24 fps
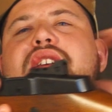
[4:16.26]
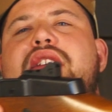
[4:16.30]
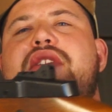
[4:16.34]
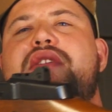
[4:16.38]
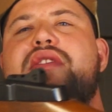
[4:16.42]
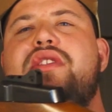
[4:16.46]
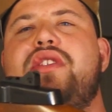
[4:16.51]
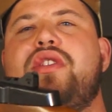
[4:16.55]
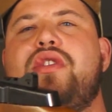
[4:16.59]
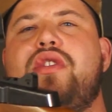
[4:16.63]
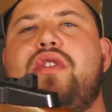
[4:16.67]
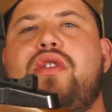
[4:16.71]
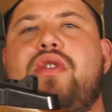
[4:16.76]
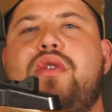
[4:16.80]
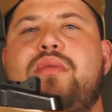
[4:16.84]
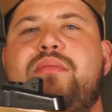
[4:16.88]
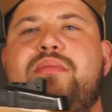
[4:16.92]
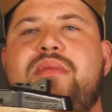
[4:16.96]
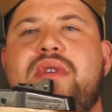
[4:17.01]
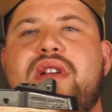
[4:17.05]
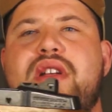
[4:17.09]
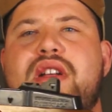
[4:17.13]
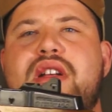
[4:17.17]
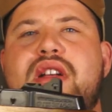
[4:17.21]
into your
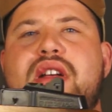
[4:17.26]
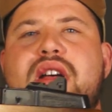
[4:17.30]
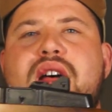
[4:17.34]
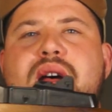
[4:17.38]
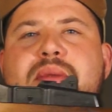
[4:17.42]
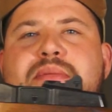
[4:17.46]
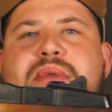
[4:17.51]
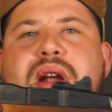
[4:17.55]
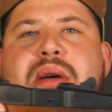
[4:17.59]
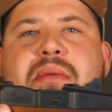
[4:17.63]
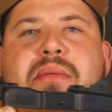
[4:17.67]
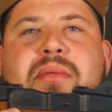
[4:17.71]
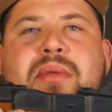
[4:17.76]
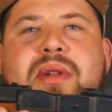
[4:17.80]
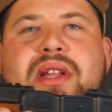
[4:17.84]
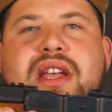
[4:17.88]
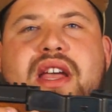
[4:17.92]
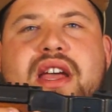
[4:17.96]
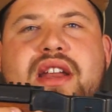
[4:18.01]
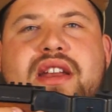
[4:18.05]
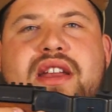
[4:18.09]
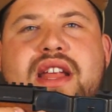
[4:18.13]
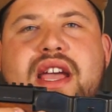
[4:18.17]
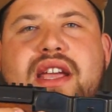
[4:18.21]
home, probably
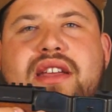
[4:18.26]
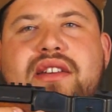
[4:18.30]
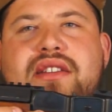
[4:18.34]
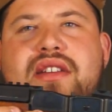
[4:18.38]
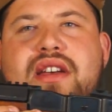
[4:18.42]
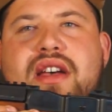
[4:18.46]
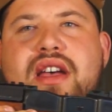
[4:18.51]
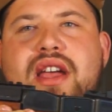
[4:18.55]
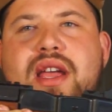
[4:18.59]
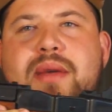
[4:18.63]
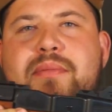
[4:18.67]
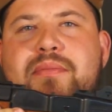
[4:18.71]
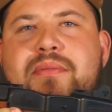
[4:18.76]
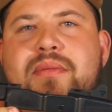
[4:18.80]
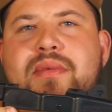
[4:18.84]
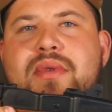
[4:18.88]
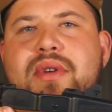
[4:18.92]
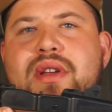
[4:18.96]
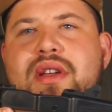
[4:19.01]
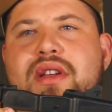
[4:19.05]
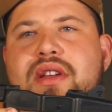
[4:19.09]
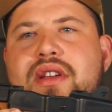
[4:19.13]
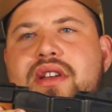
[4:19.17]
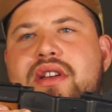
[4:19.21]
at nighttime,
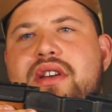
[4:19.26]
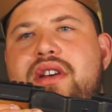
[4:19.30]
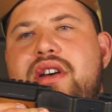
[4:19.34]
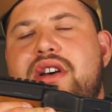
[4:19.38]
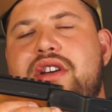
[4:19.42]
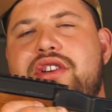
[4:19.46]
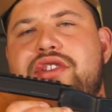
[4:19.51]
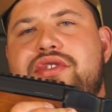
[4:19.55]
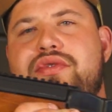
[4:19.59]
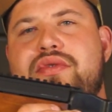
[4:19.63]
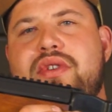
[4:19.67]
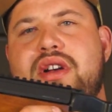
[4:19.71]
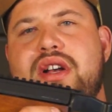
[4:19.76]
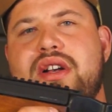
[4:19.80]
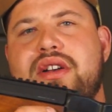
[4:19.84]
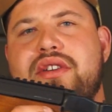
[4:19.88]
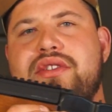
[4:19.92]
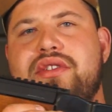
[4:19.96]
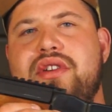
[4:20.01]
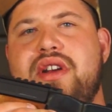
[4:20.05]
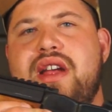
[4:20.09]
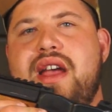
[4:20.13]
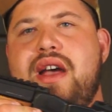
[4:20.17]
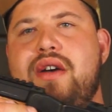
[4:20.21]
on
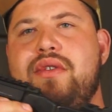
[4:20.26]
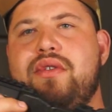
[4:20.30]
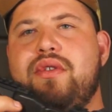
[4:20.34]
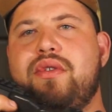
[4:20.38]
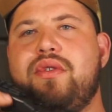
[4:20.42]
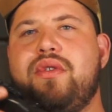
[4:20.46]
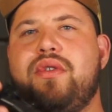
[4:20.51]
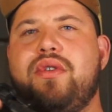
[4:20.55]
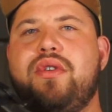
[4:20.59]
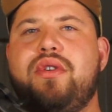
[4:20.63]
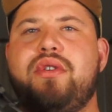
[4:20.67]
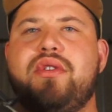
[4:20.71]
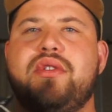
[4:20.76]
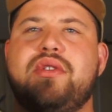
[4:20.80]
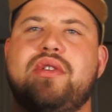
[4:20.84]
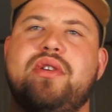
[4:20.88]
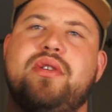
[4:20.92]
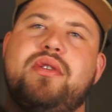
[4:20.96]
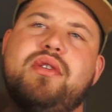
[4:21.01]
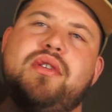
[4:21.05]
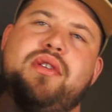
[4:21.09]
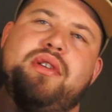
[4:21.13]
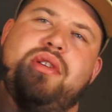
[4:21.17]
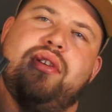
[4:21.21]
drugs or alcohol
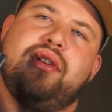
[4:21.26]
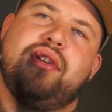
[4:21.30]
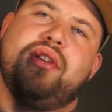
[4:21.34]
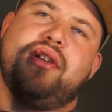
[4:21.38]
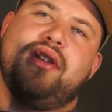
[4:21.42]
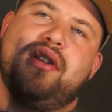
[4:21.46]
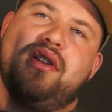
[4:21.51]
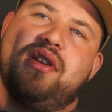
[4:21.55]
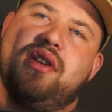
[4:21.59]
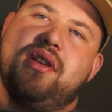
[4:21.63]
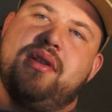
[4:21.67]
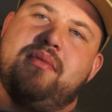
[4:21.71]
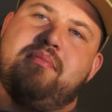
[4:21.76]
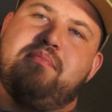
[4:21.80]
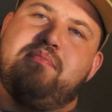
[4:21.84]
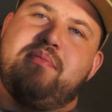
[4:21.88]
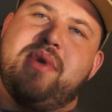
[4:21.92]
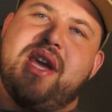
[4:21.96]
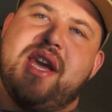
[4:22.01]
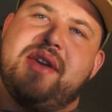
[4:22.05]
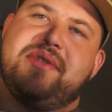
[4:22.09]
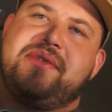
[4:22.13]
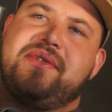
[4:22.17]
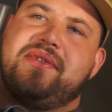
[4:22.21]
or
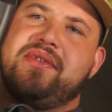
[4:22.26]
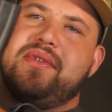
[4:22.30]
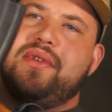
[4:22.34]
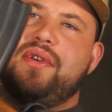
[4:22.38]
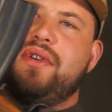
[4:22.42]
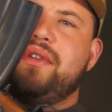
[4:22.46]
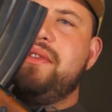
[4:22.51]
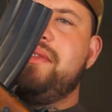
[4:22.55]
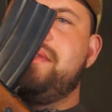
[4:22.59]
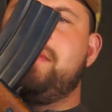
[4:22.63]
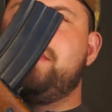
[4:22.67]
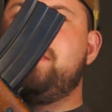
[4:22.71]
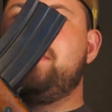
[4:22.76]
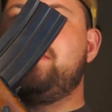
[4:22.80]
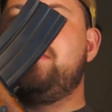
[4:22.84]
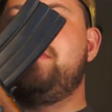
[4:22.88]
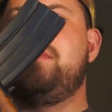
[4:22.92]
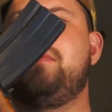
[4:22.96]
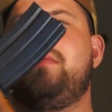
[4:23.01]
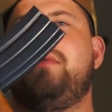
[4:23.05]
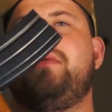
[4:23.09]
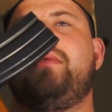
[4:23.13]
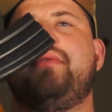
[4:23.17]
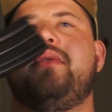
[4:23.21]
bath salts or
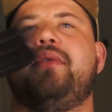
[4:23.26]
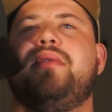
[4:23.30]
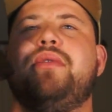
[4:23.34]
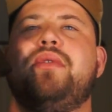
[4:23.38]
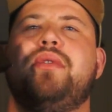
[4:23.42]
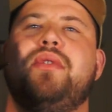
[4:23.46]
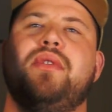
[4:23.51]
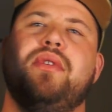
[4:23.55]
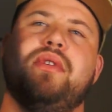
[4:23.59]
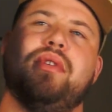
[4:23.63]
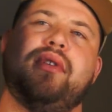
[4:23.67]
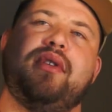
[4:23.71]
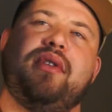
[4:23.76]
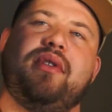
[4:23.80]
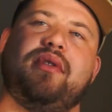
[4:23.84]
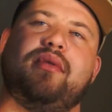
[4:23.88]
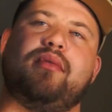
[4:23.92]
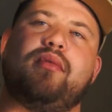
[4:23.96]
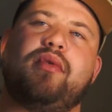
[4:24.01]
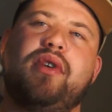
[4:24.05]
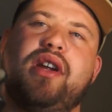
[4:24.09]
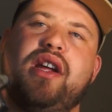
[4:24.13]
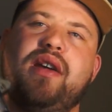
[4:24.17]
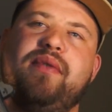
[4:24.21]

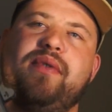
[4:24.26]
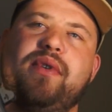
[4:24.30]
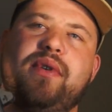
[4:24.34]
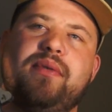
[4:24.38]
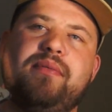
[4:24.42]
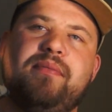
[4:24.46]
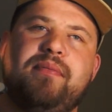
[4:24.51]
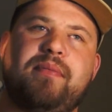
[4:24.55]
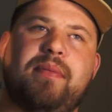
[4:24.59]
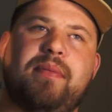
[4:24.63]
whatever.